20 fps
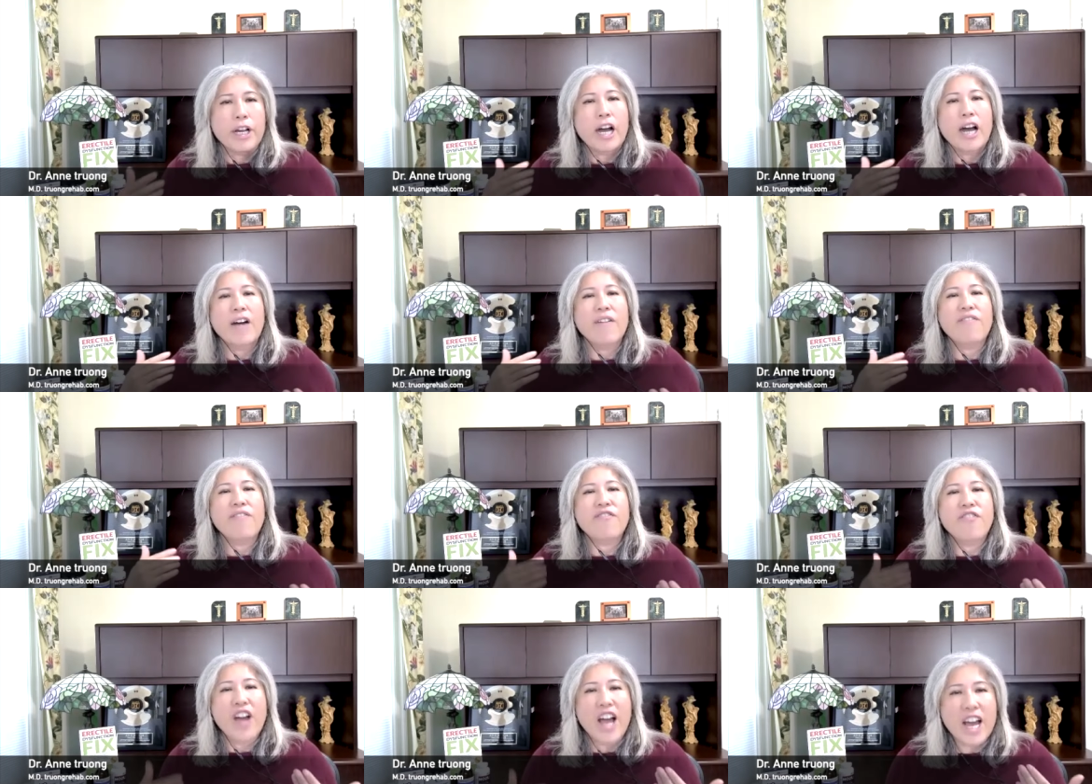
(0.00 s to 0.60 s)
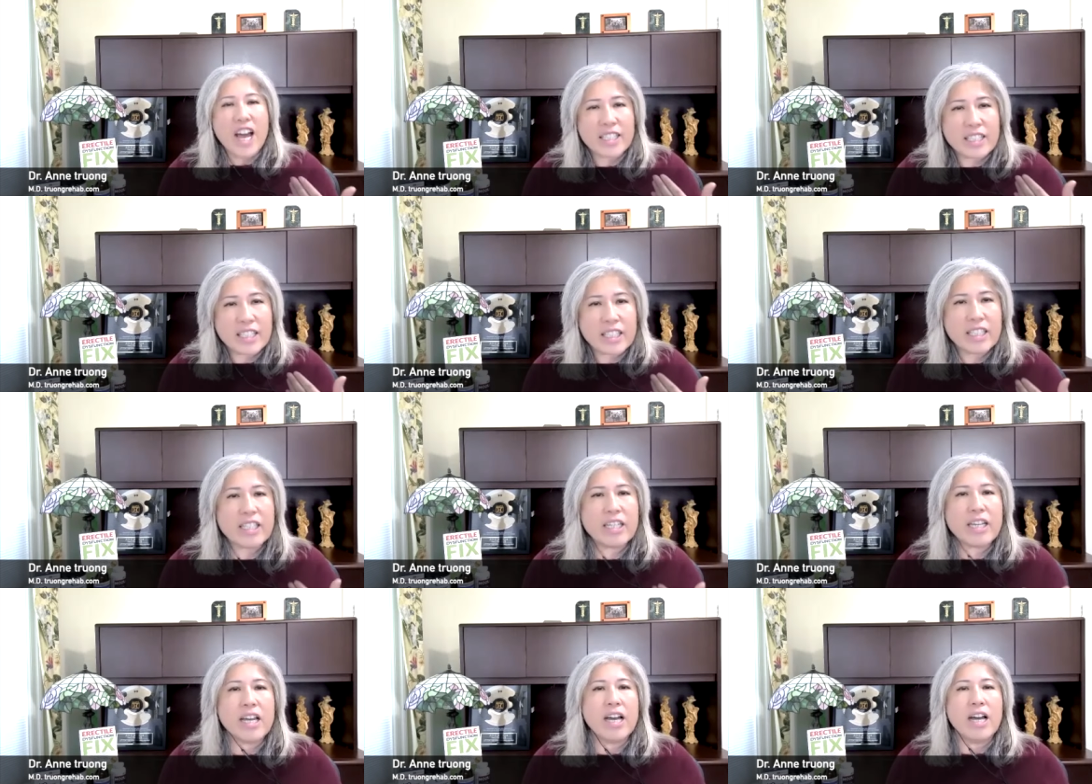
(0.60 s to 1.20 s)
affect
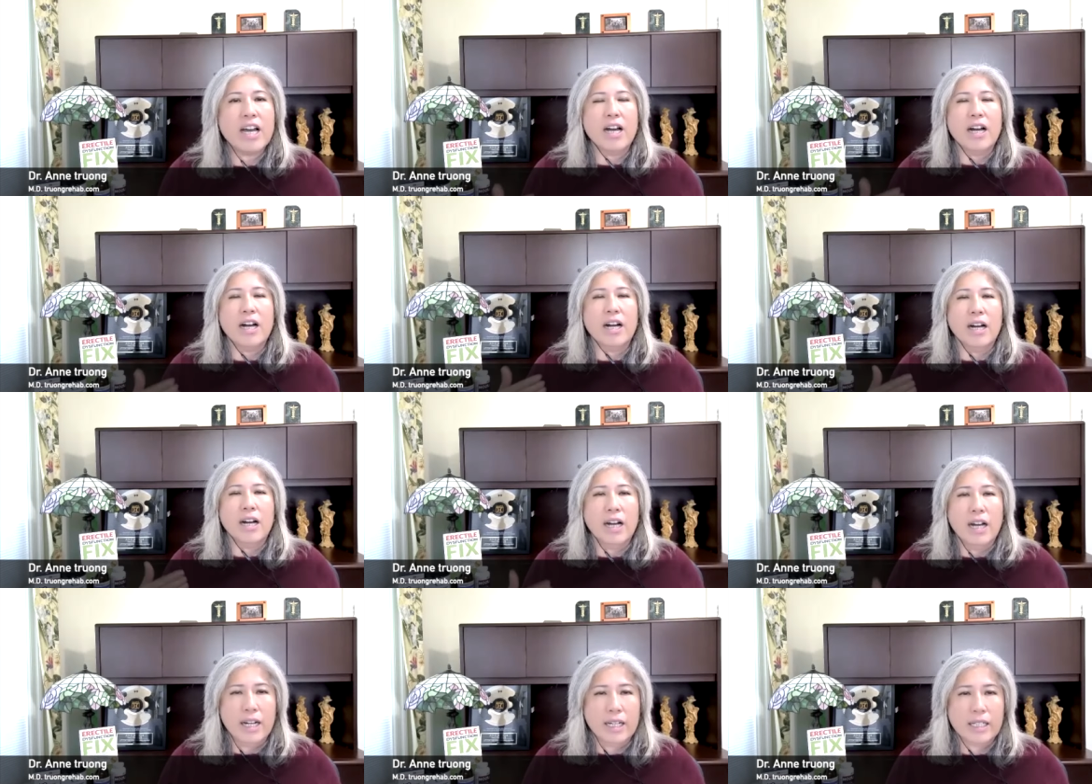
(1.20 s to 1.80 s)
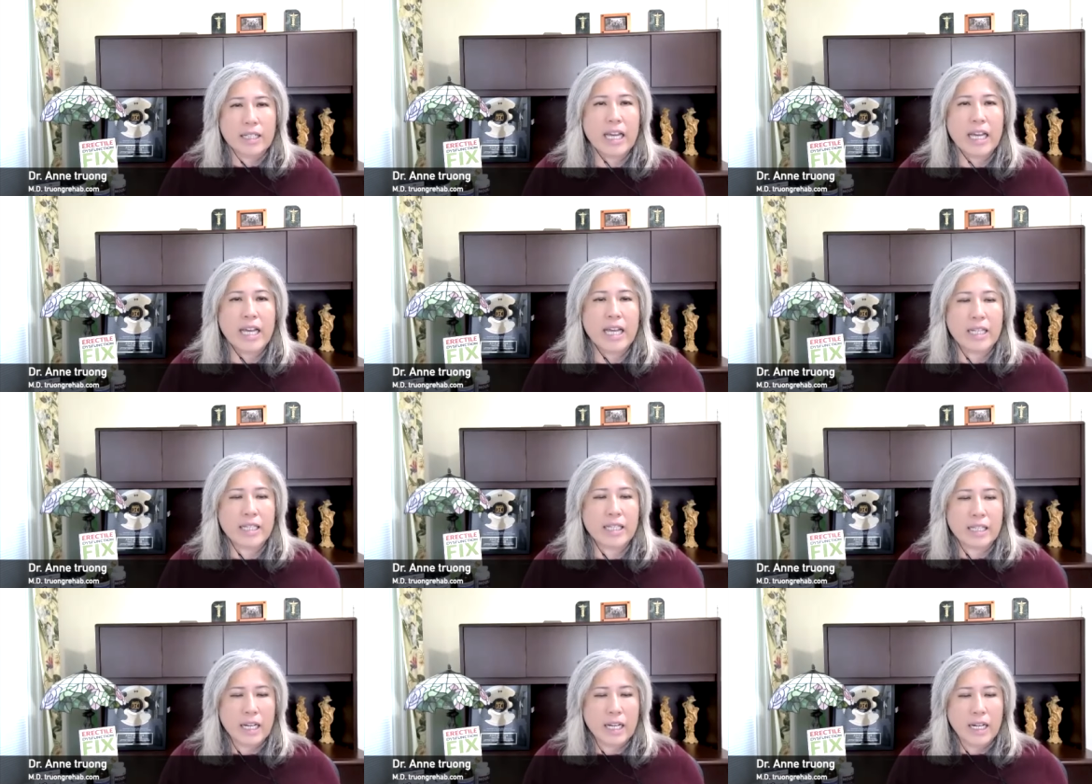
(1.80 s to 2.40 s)
yeah uh,
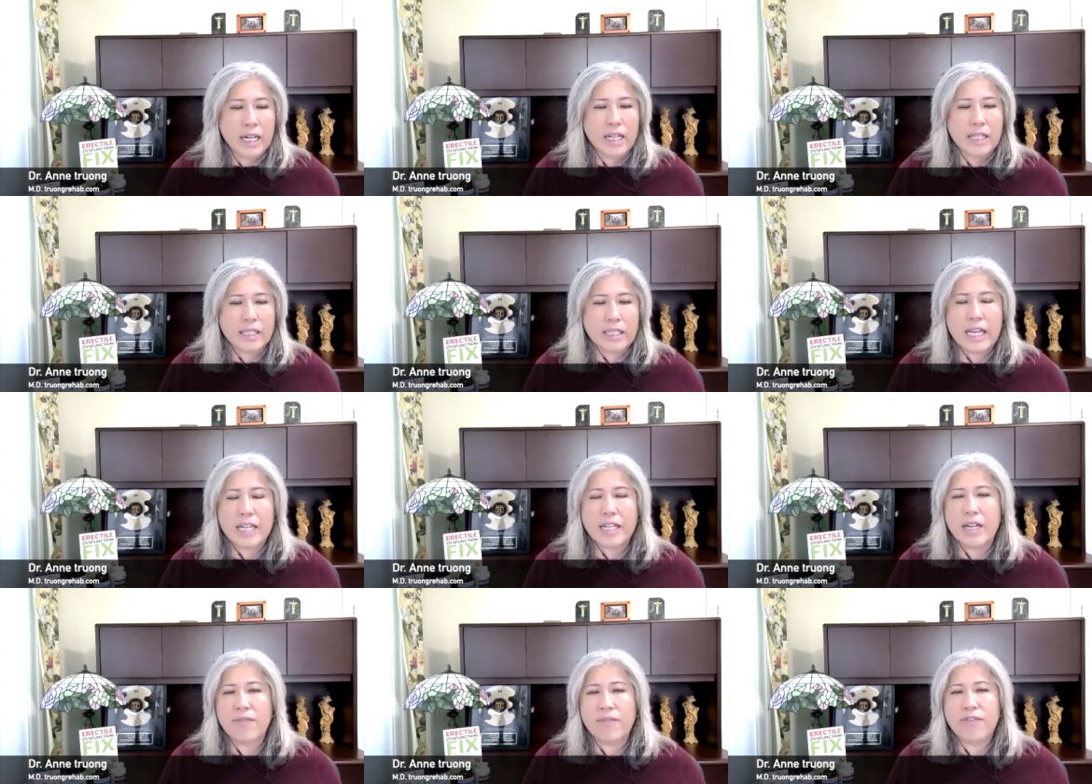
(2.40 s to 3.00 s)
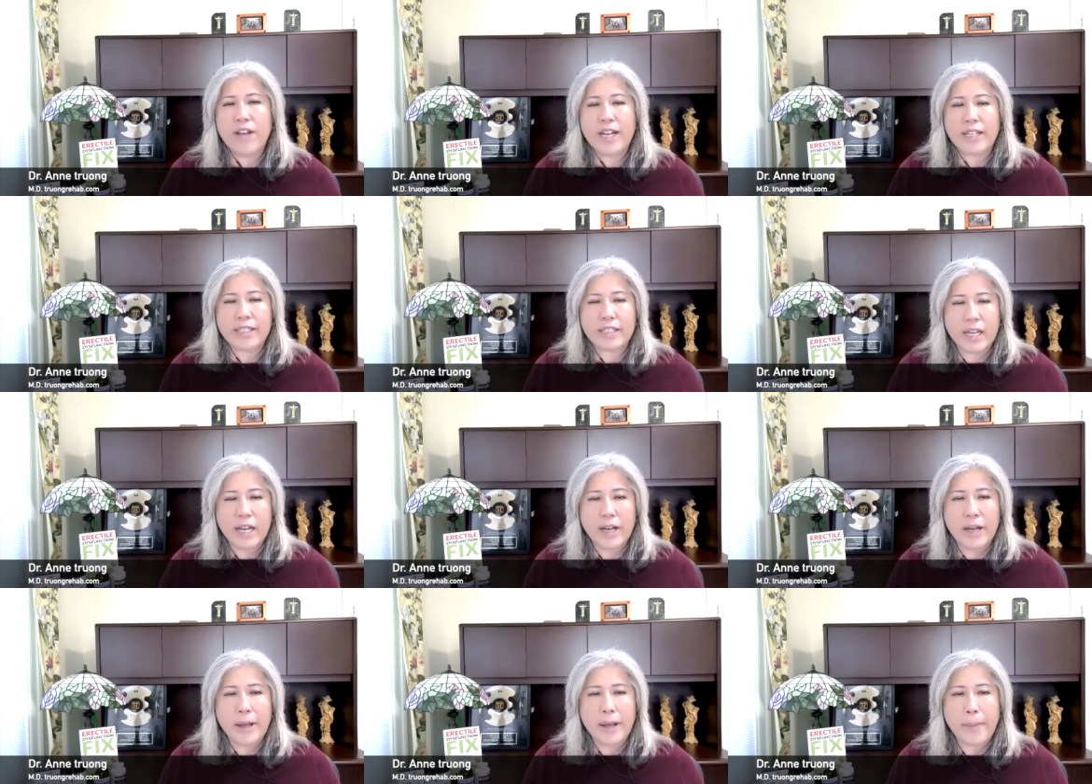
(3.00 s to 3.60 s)
can uh, can affect
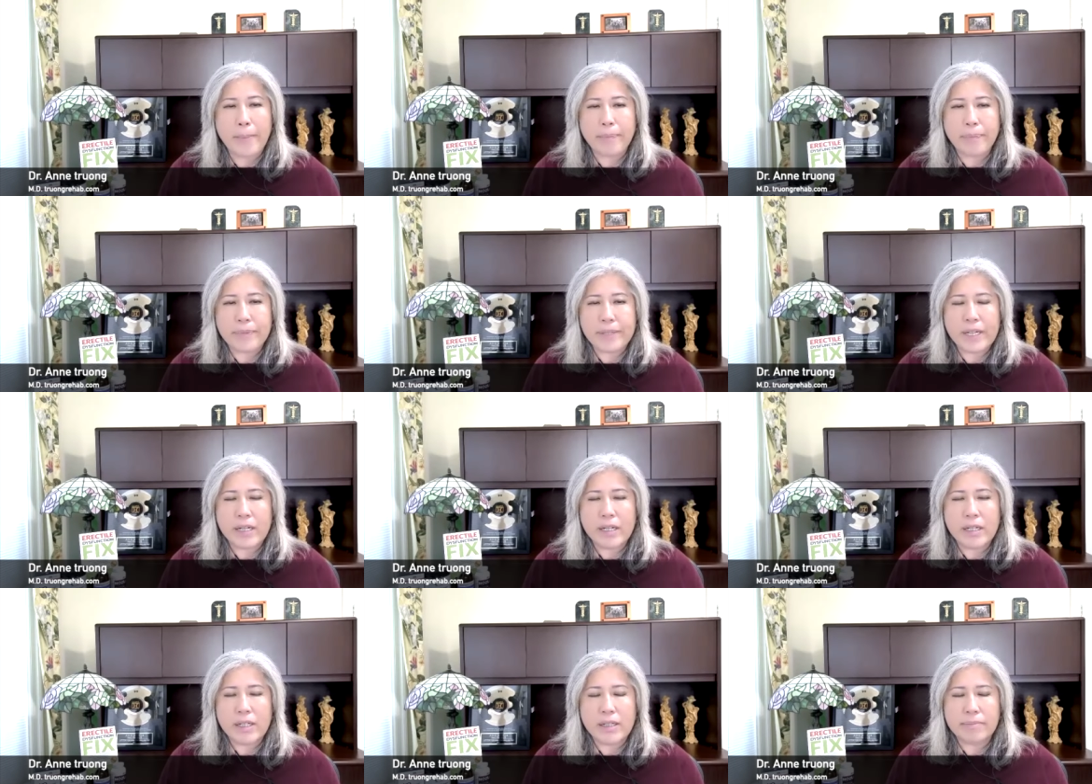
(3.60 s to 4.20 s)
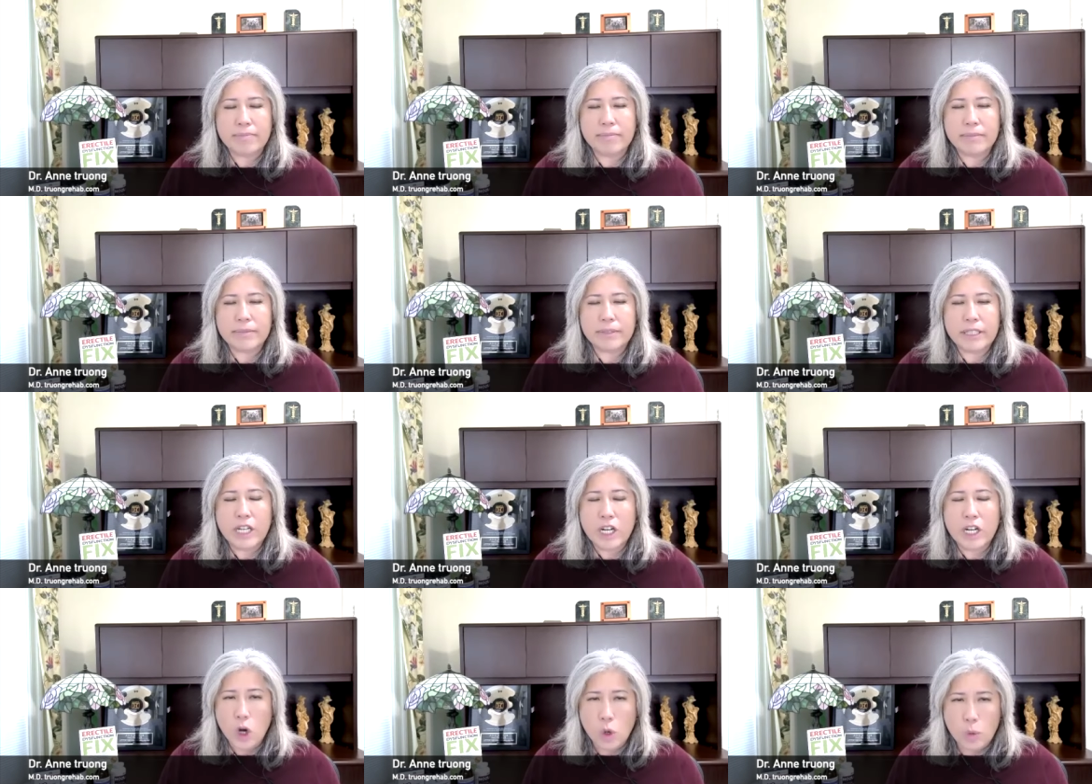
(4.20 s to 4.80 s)
um, um,
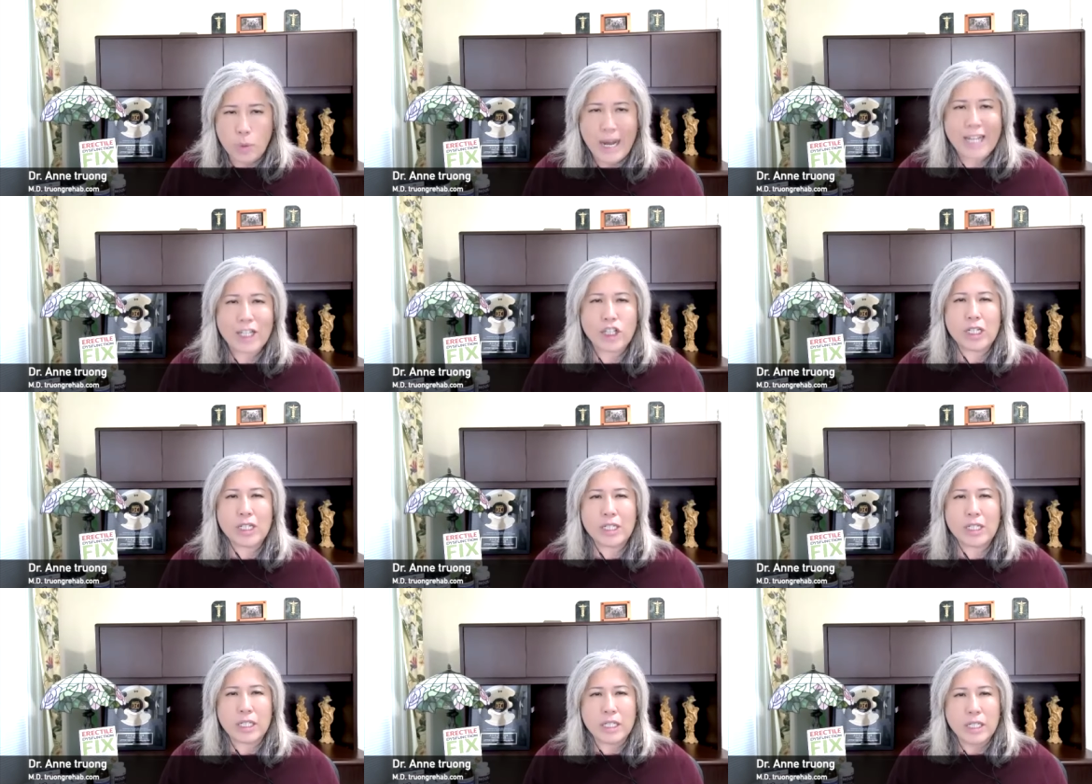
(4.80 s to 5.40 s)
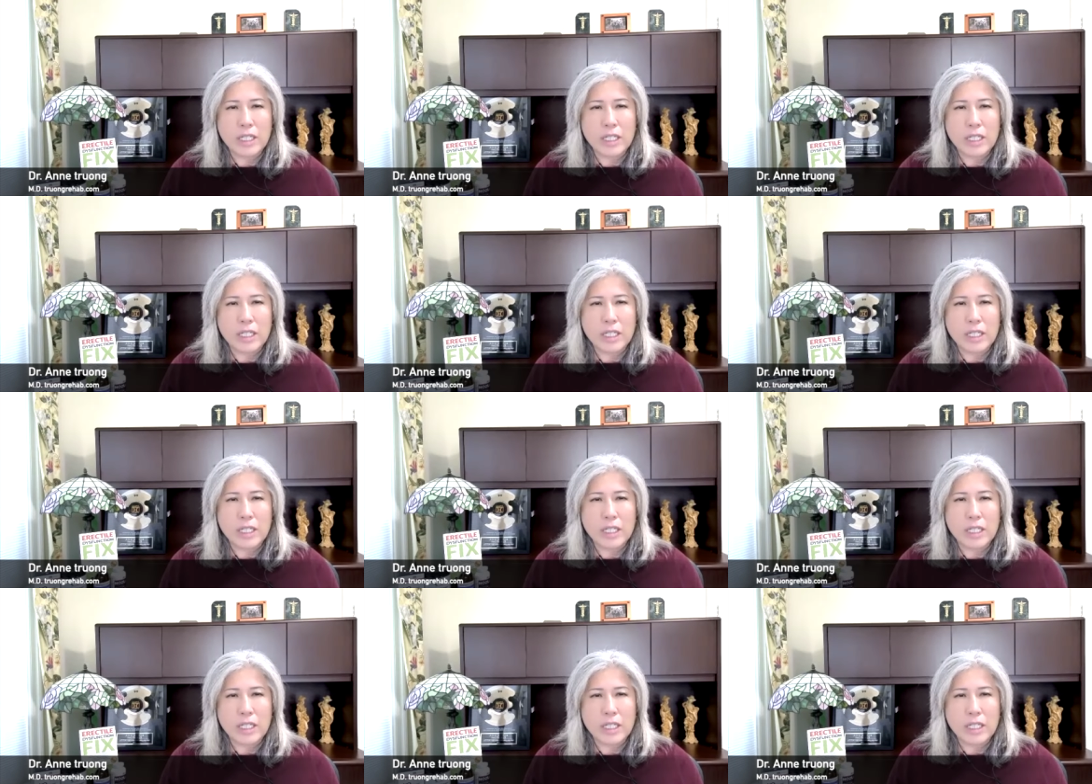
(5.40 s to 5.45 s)
you know erection